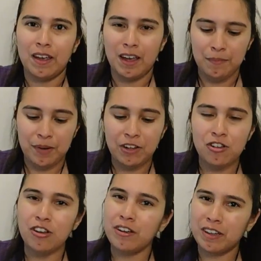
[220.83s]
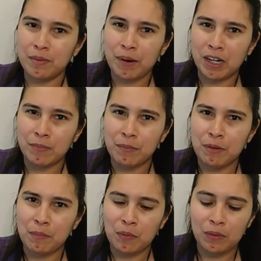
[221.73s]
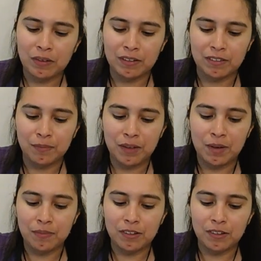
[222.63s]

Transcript: And make sure you get the bottom of the bowl because sometimes